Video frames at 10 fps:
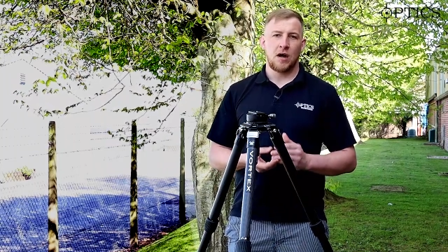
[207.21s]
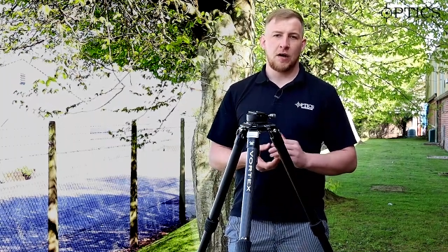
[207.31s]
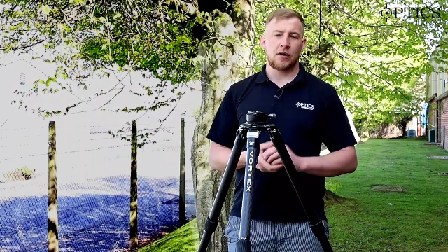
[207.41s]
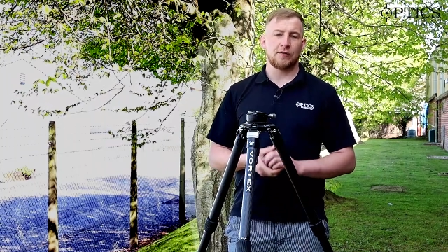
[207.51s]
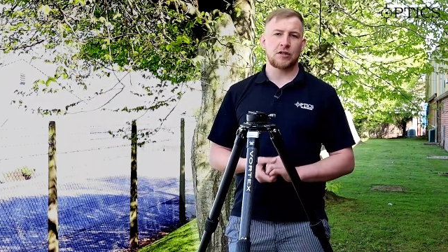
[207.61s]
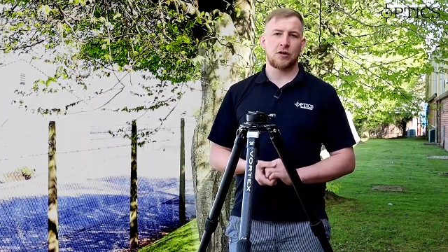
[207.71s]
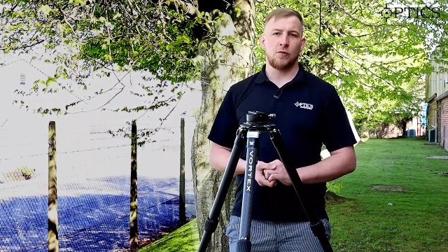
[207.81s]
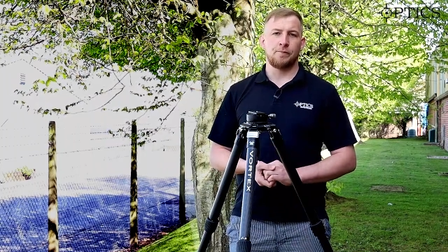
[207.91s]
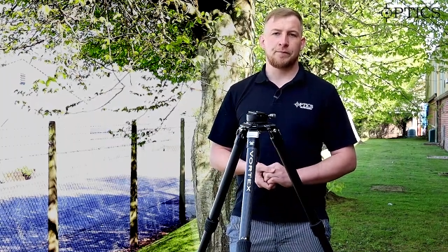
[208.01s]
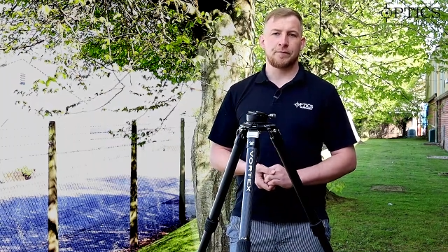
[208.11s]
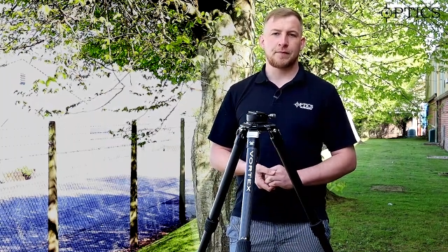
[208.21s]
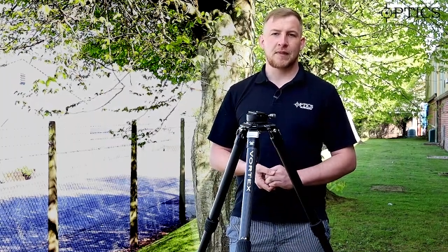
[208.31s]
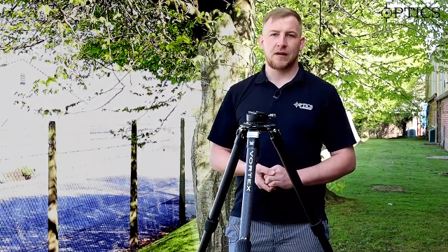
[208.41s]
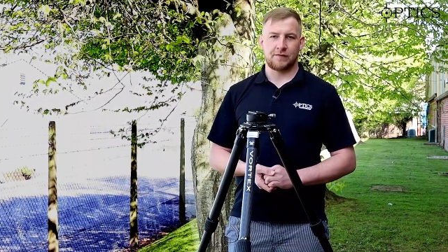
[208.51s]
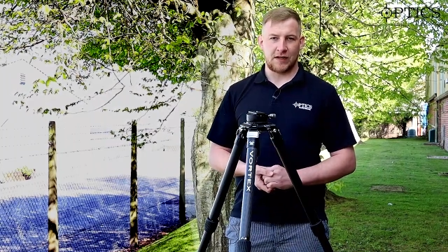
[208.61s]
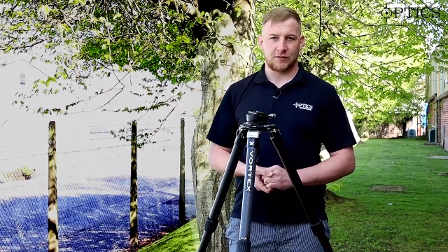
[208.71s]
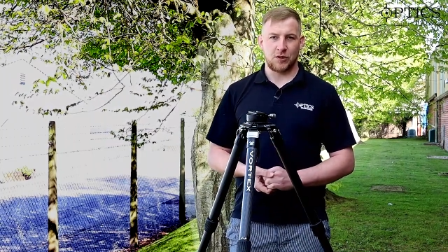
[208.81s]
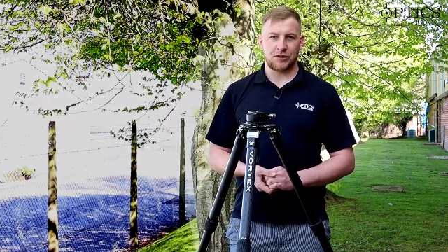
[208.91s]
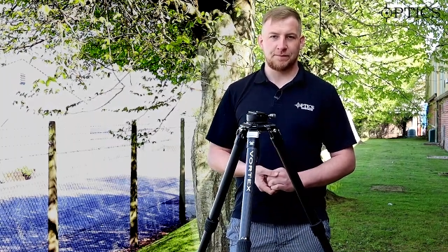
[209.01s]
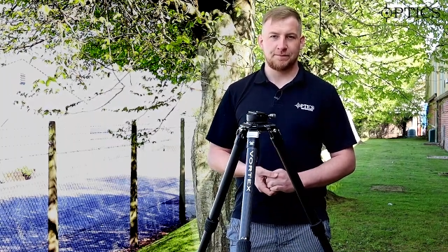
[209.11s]
or give us a call. Thanks for
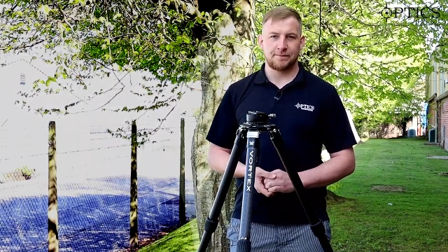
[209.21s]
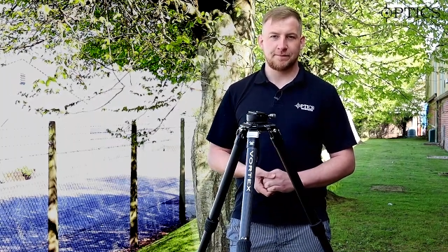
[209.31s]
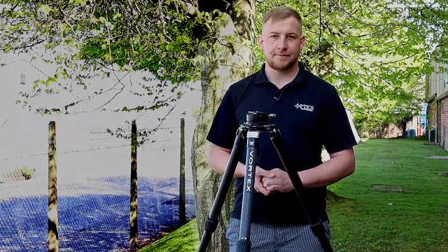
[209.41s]
watching.